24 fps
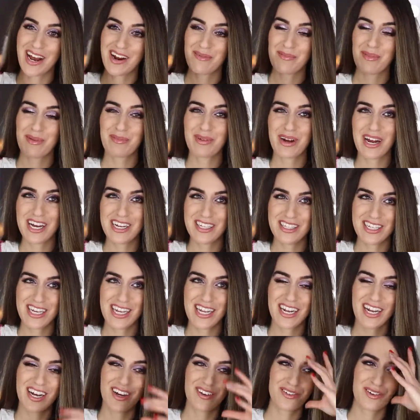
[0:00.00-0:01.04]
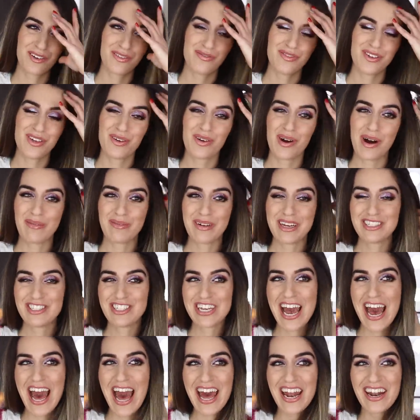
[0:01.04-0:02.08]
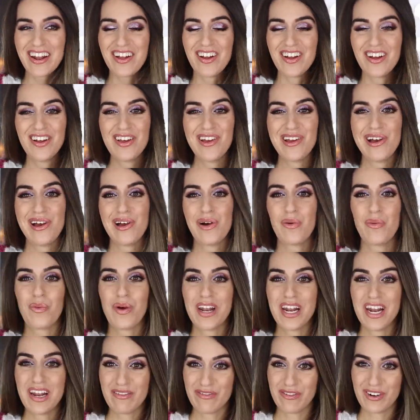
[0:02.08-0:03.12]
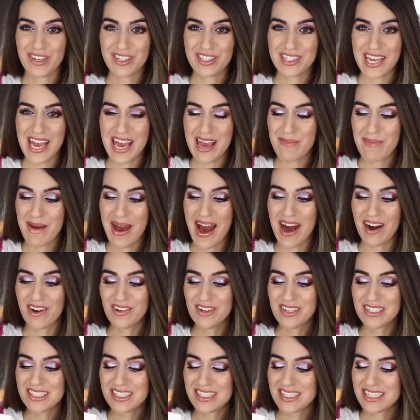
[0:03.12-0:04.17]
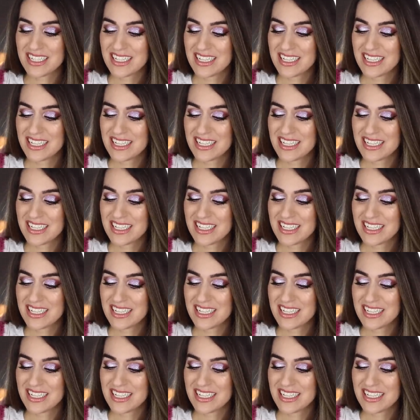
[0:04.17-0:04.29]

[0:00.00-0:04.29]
I remember I did a review on my channel when it first came out.